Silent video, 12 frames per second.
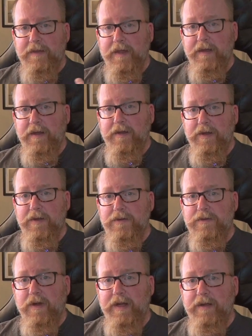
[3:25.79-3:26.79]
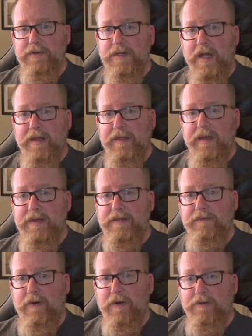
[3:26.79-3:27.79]
Then you can use radios like
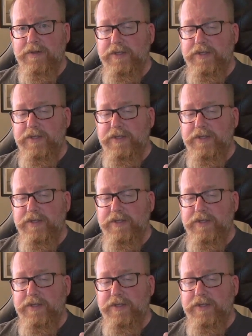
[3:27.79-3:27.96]
these for